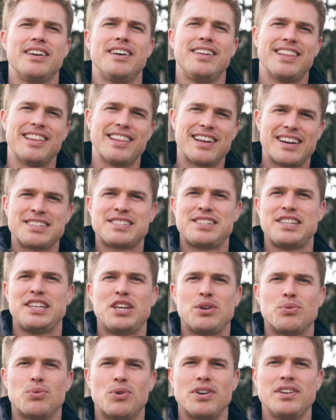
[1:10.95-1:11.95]
The last thing
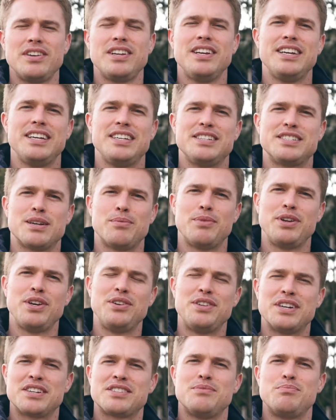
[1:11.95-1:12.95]
you want is somebody who
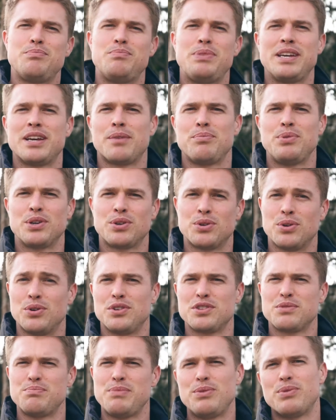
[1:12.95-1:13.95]
doesn't pick up your
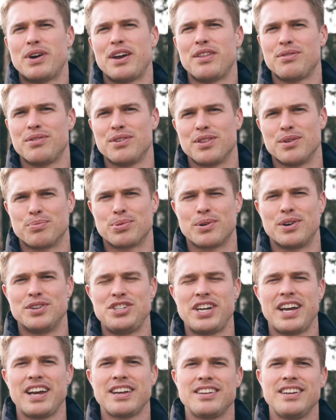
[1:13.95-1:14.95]
calls midway through the
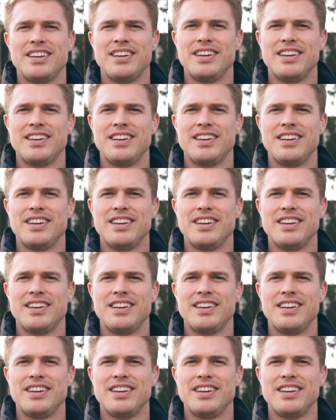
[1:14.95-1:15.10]
project